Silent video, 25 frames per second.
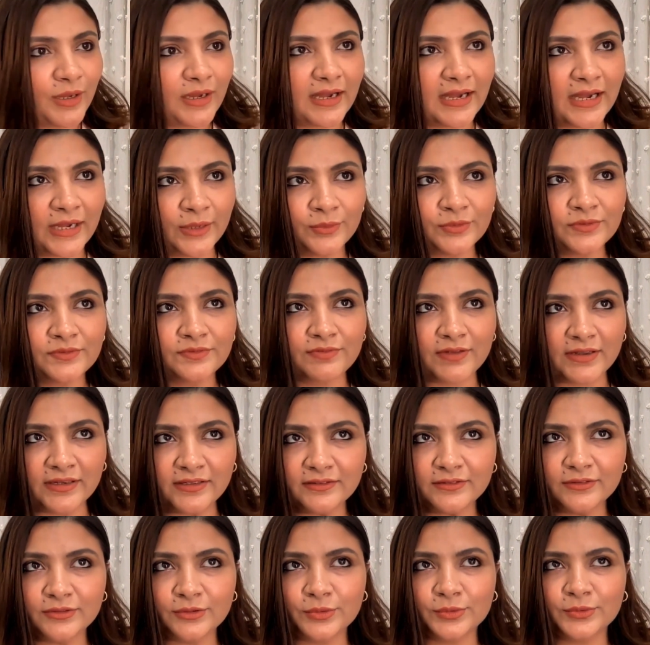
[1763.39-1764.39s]
I was very
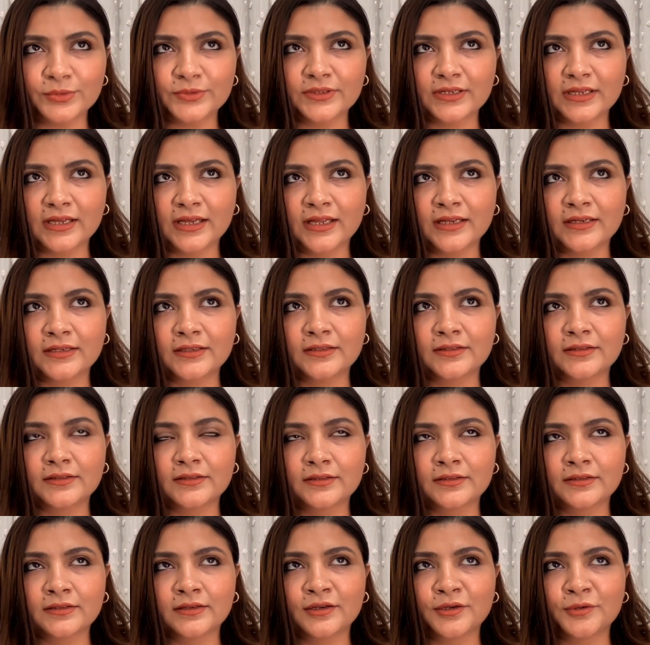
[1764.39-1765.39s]
alone, and
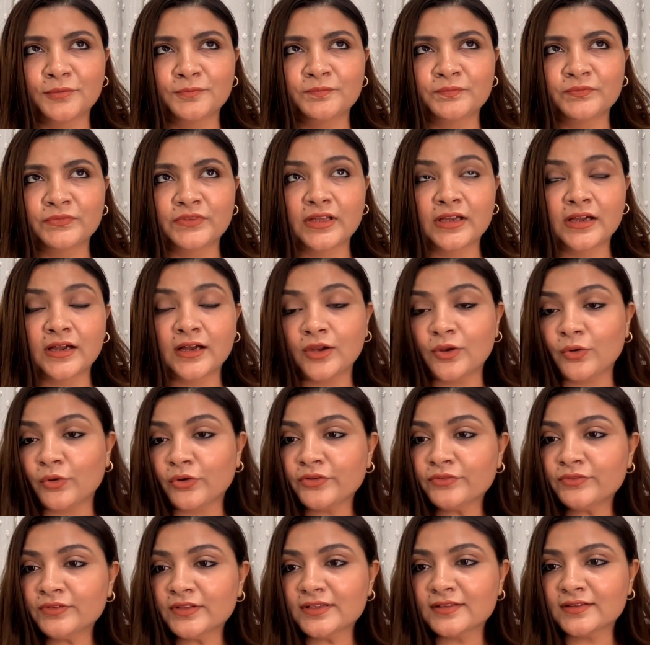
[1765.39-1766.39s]
a lot
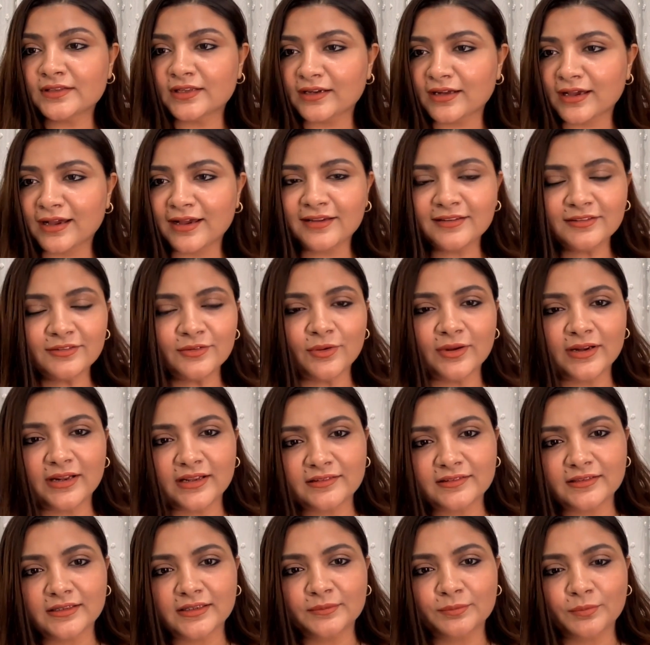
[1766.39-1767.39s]
of things that I thought
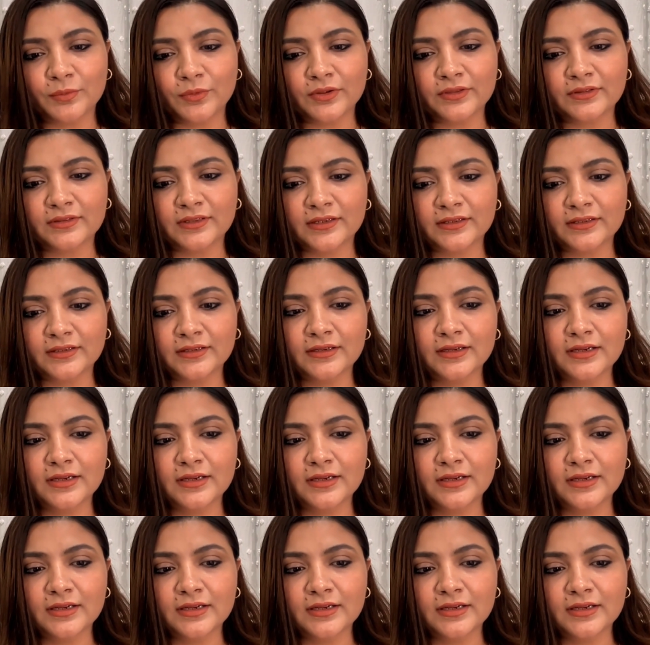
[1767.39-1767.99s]
at that point that